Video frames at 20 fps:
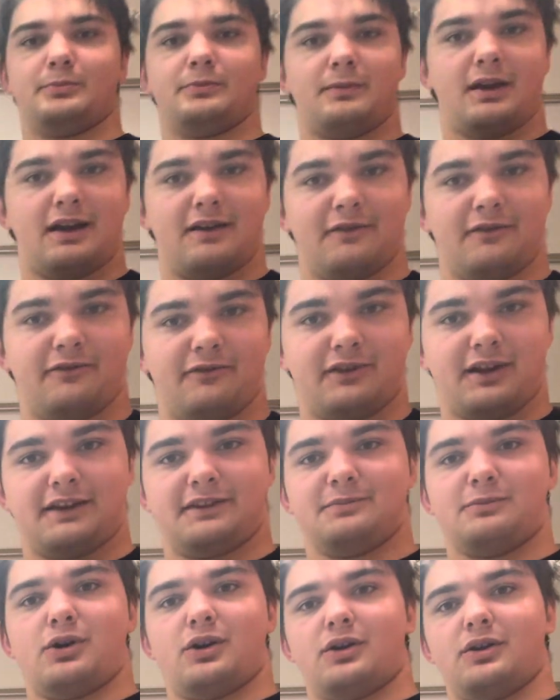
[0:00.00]
I have a flight
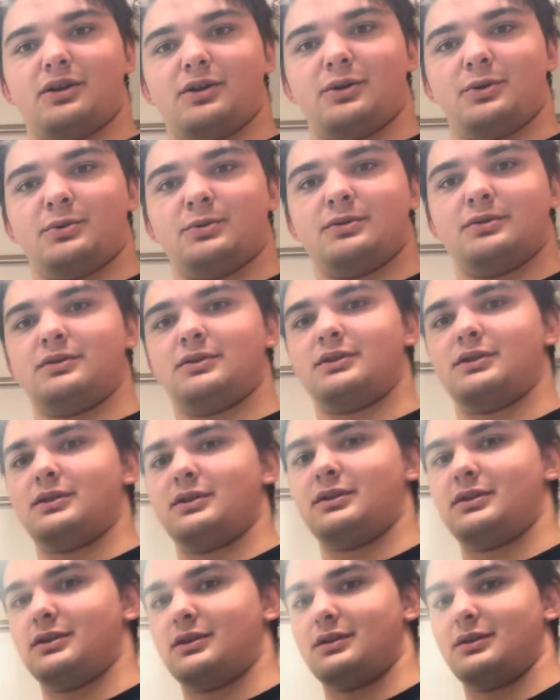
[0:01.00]
tomorrow.
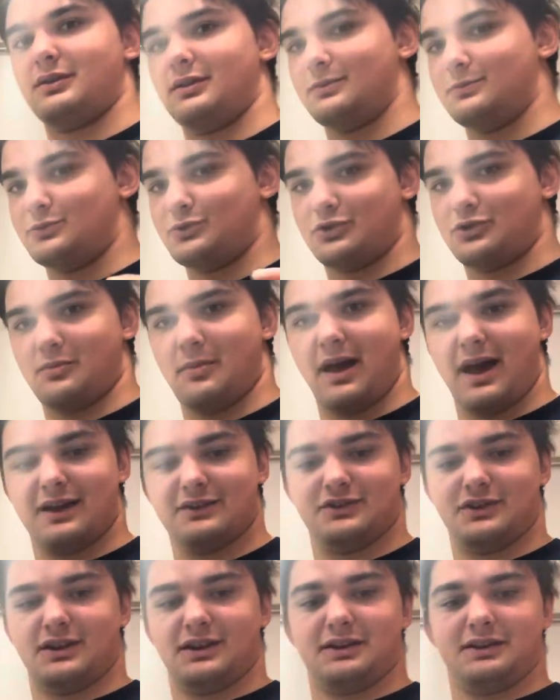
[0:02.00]
Just
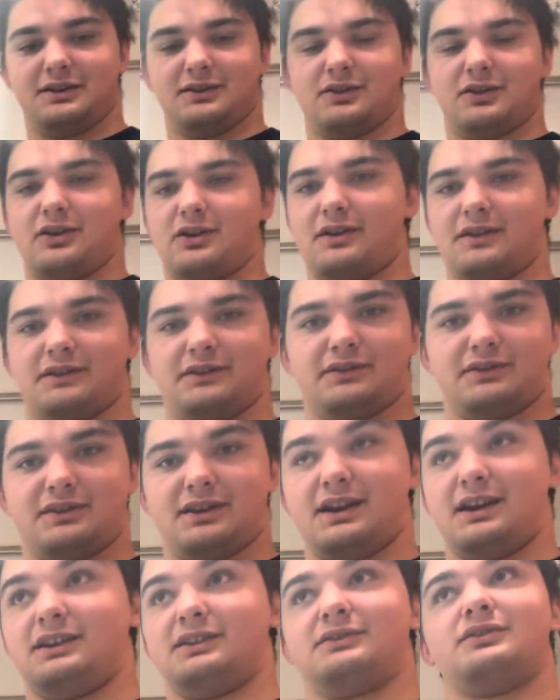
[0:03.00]
imagining all these
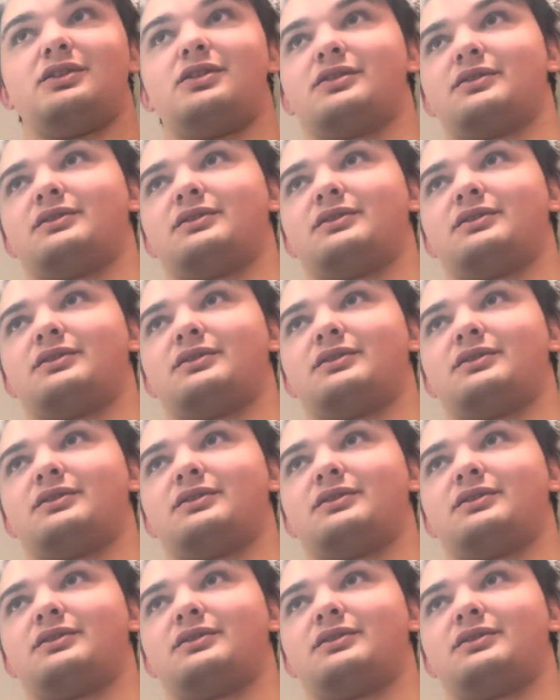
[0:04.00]
things, longer